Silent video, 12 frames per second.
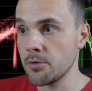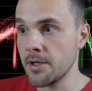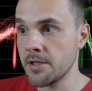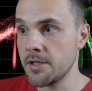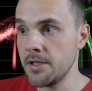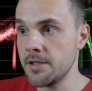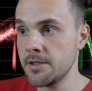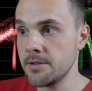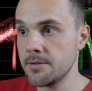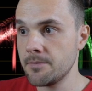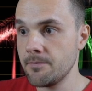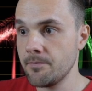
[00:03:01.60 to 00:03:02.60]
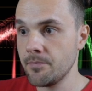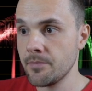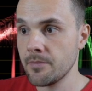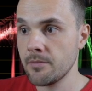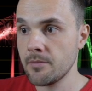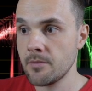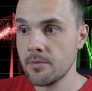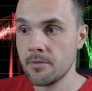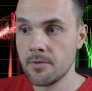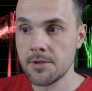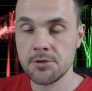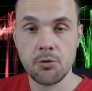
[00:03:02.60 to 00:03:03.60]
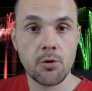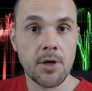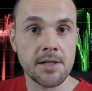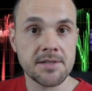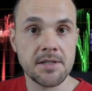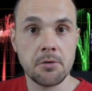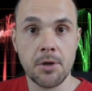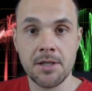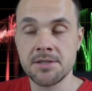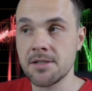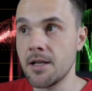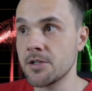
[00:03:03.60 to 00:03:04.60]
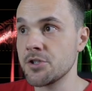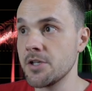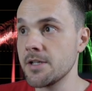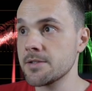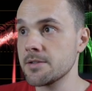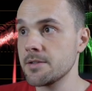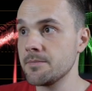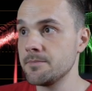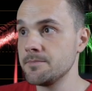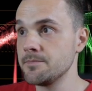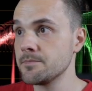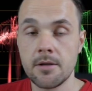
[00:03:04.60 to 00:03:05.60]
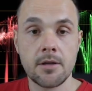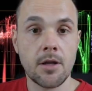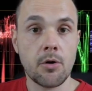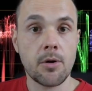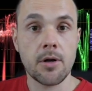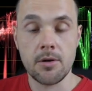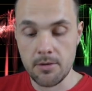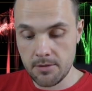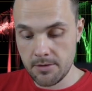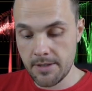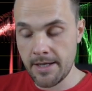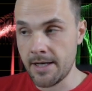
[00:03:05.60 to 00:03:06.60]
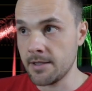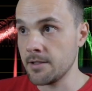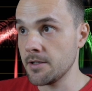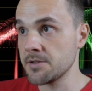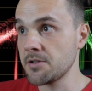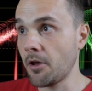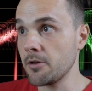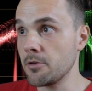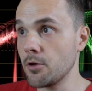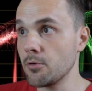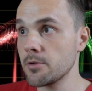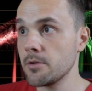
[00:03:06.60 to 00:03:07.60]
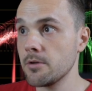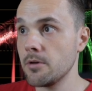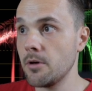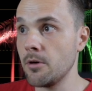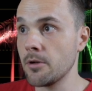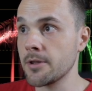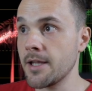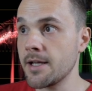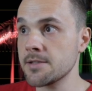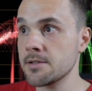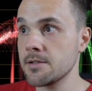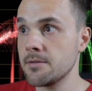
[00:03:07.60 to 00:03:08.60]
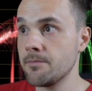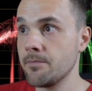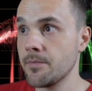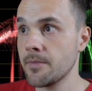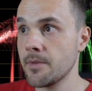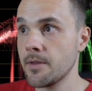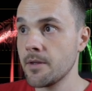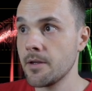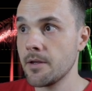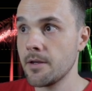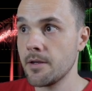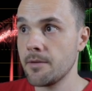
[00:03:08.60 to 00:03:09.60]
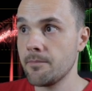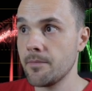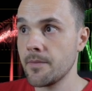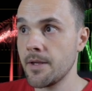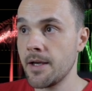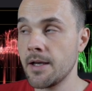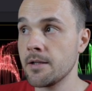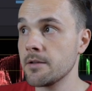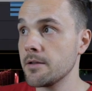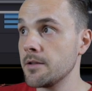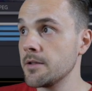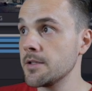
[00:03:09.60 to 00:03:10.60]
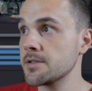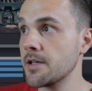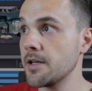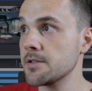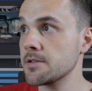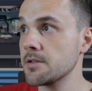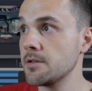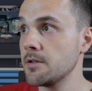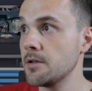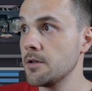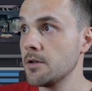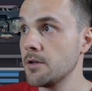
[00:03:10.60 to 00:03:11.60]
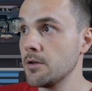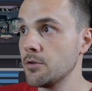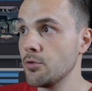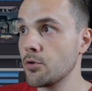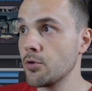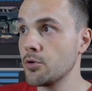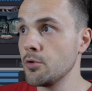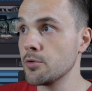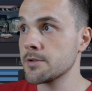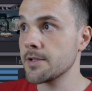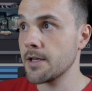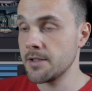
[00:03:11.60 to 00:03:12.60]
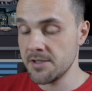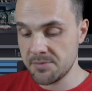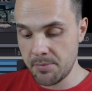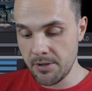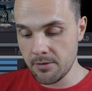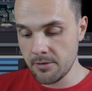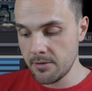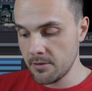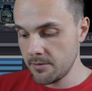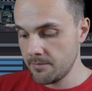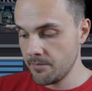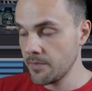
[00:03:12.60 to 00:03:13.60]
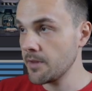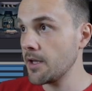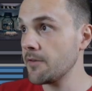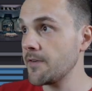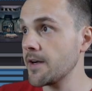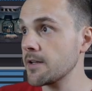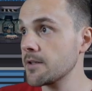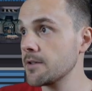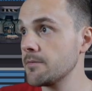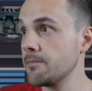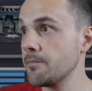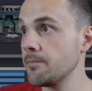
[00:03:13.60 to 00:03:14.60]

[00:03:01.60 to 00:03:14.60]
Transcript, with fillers: go to the key so you can see what the selection is. Now I'll add a serial node, Alt S, and in this case, you could use a despill effect